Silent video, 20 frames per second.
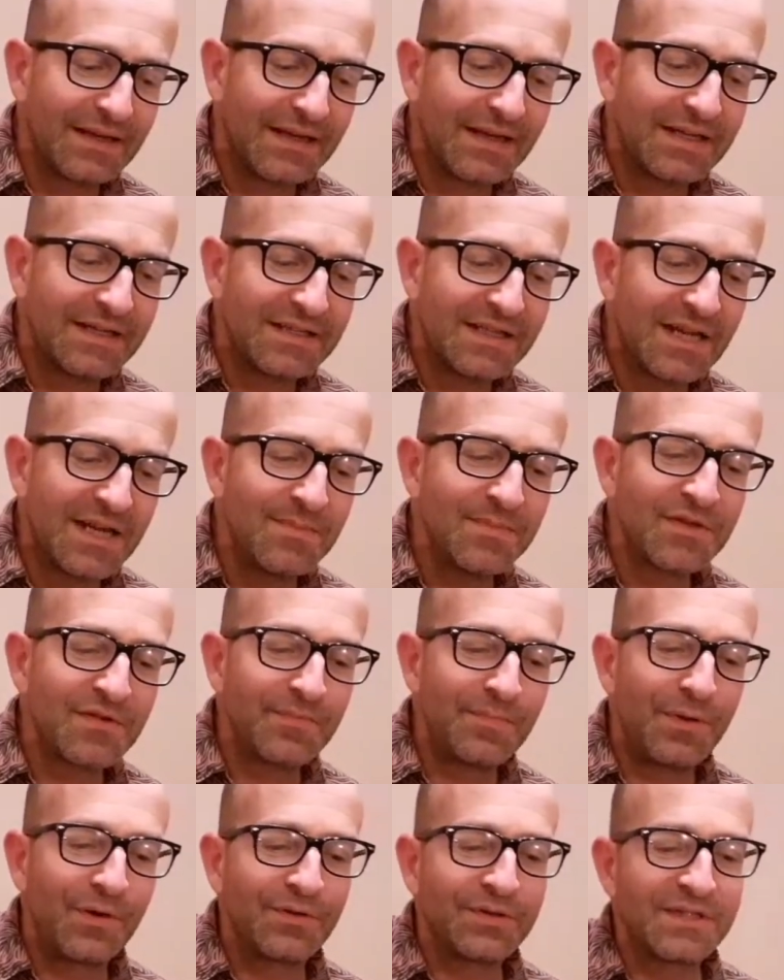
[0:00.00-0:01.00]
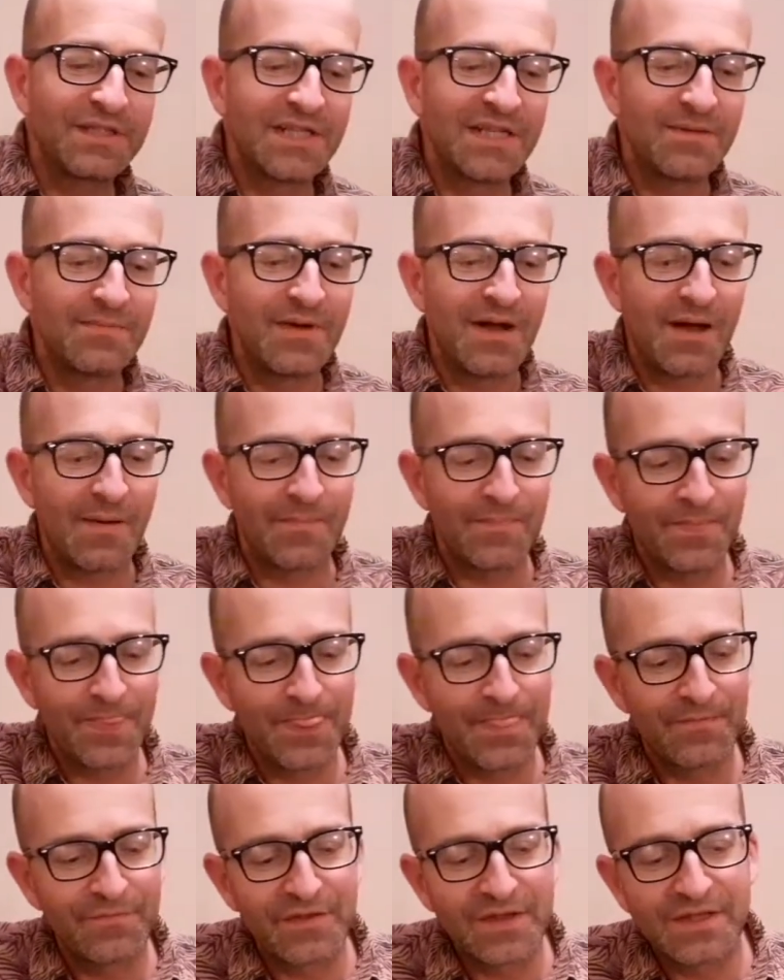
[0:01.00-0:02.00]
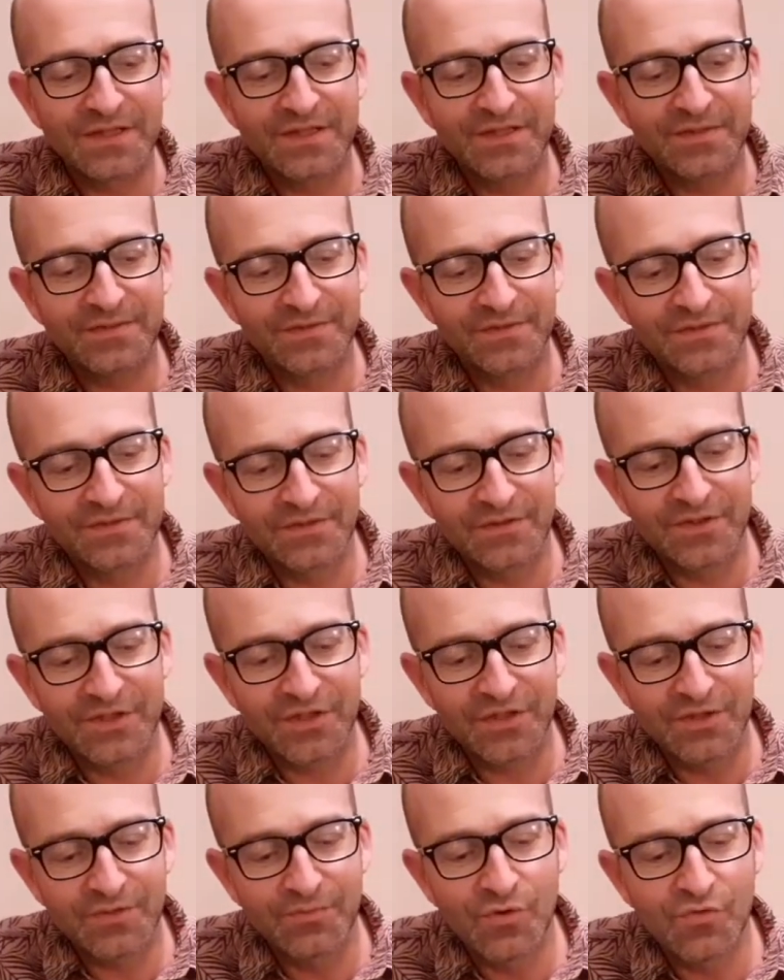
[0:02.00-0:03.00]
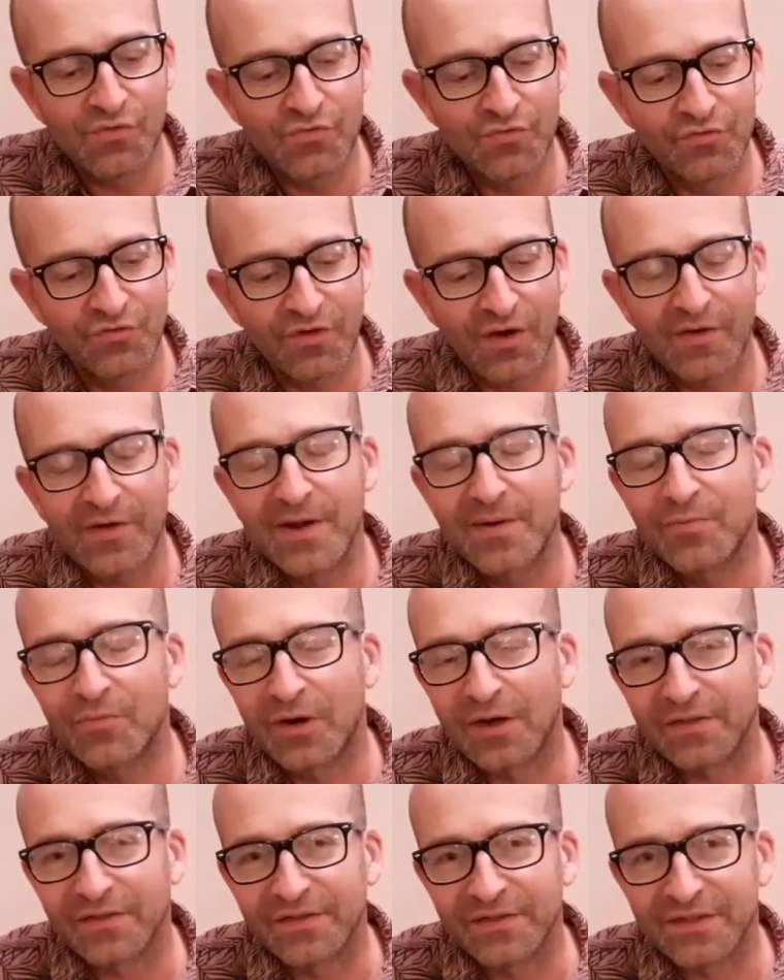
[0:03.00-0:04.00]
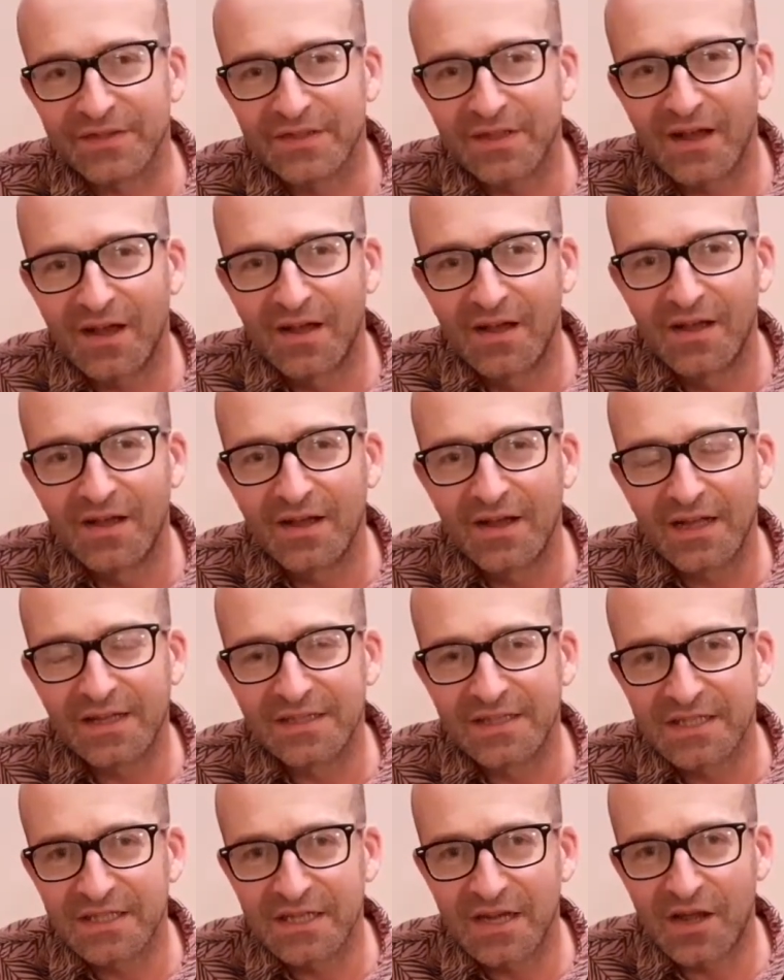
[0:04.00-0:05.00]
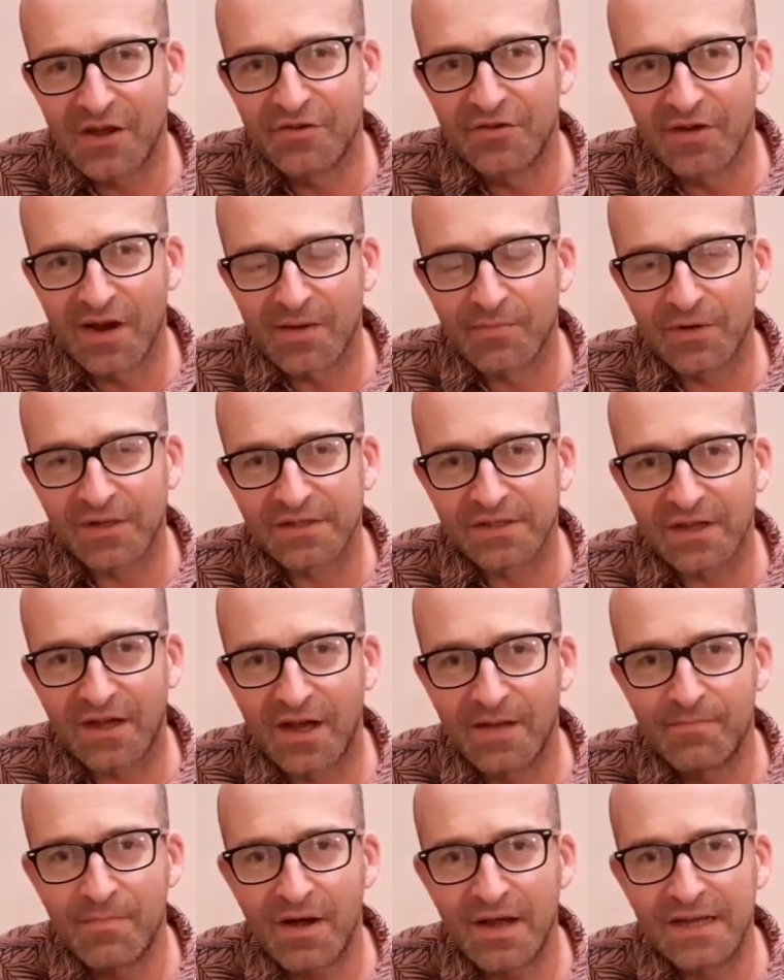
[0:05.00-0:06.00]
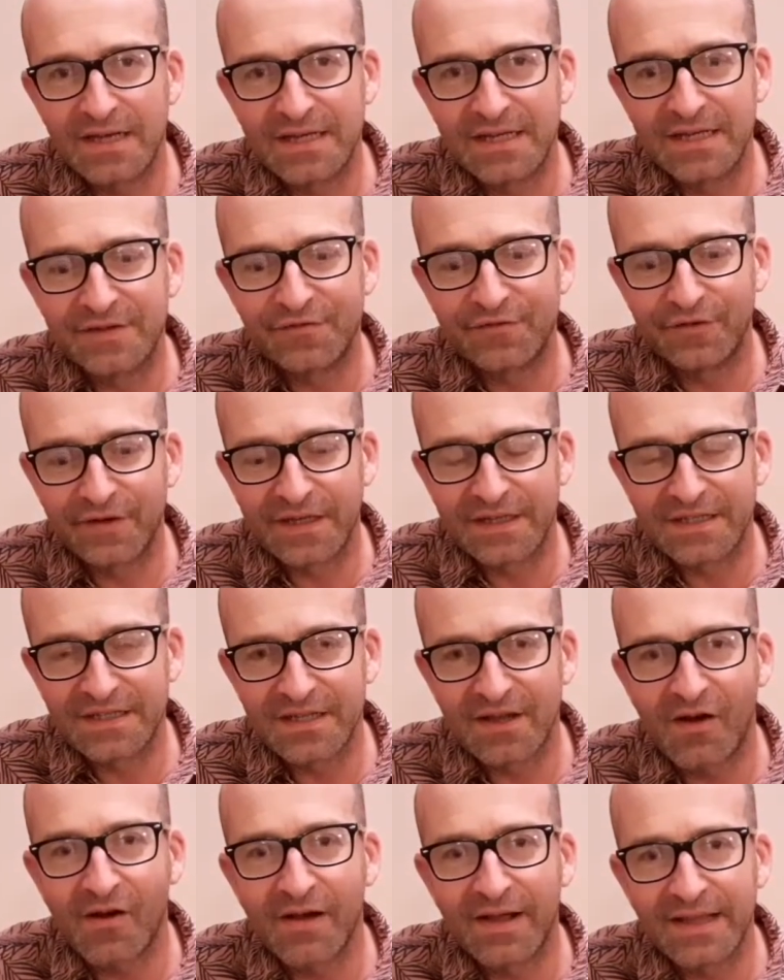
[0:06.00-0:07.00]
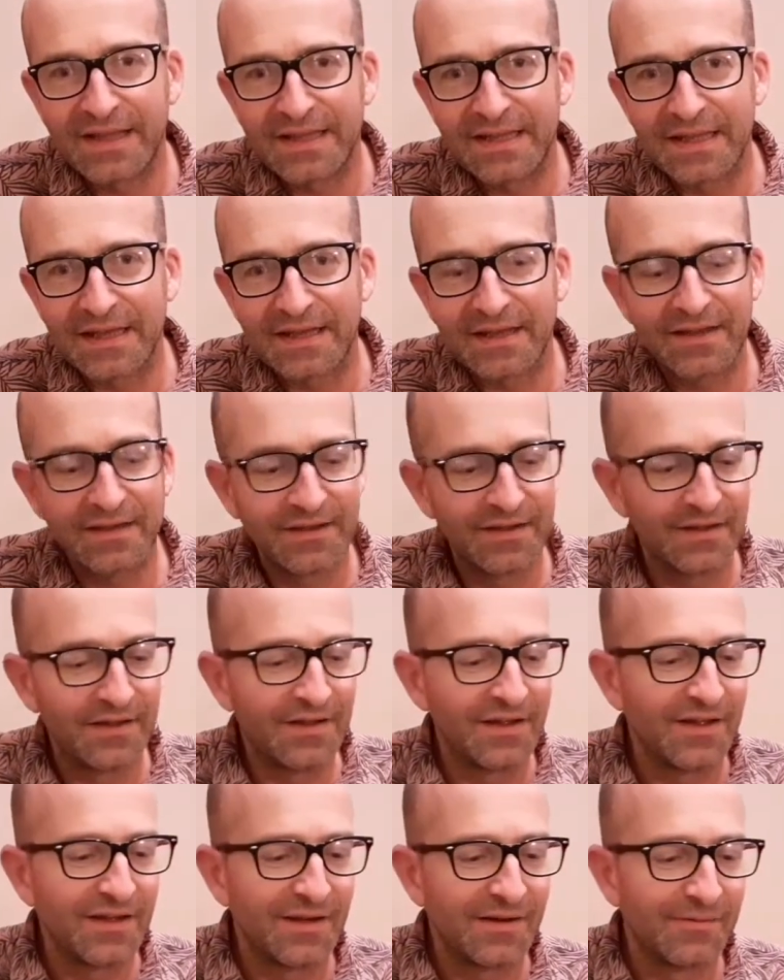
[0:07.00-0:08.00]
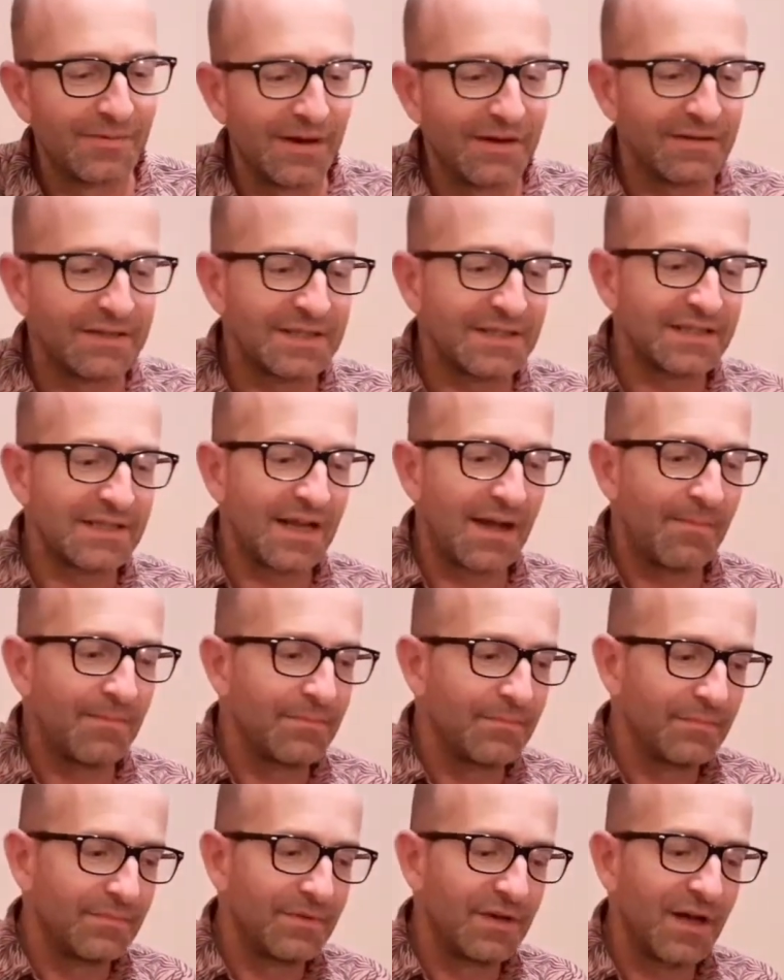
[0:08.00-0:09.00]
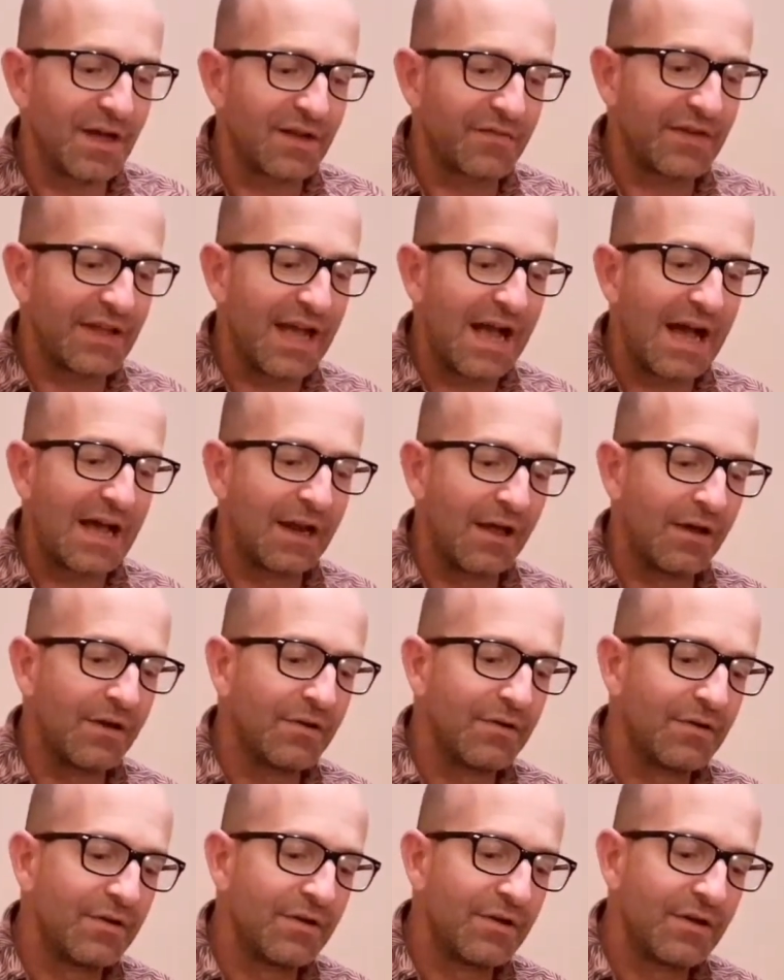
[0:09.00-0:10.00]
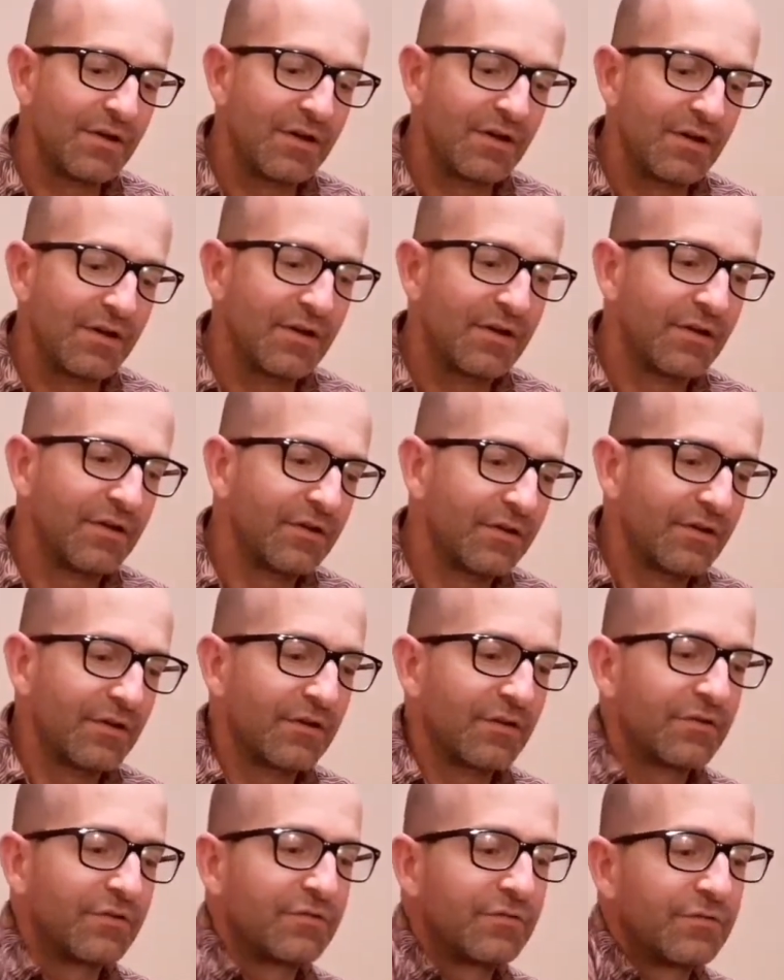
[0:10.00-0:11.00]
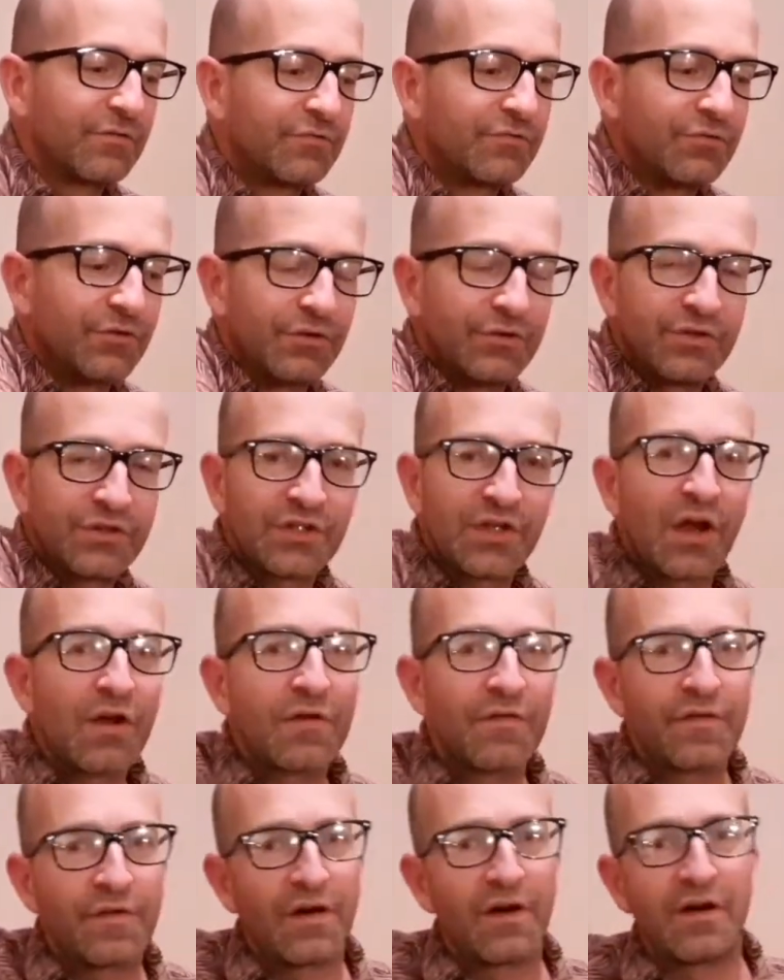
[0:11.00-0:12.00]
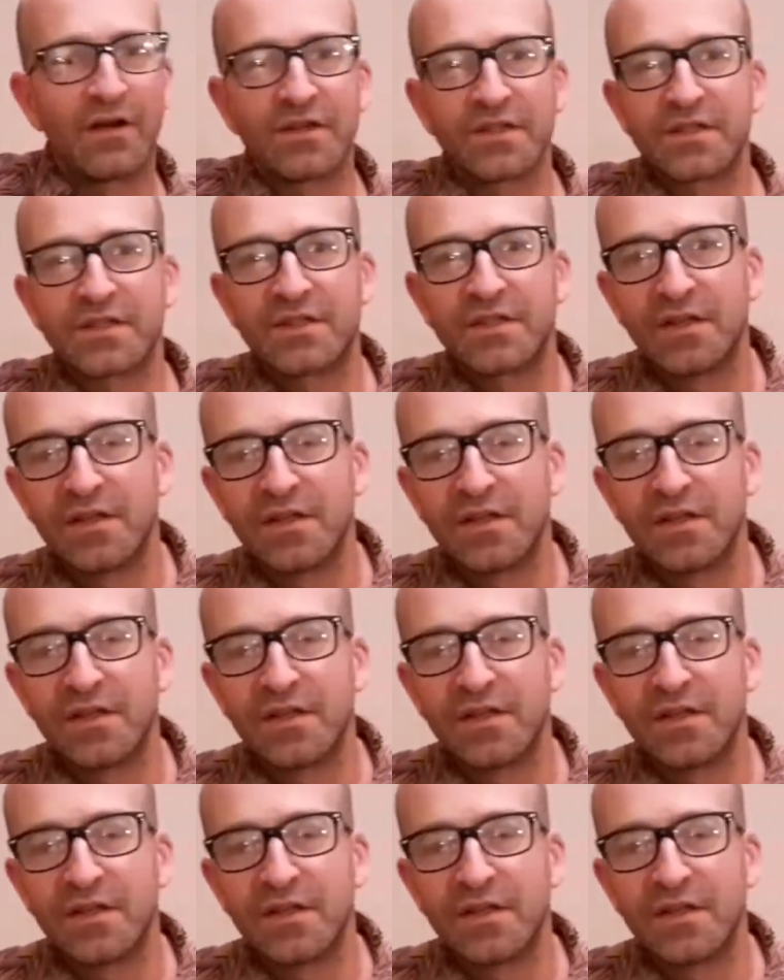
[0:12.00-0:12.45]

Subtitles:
In terms of potting them up, these small growing ones and slow growing ones I might leave for an entire year, whereas some, like the aloe, grew so fast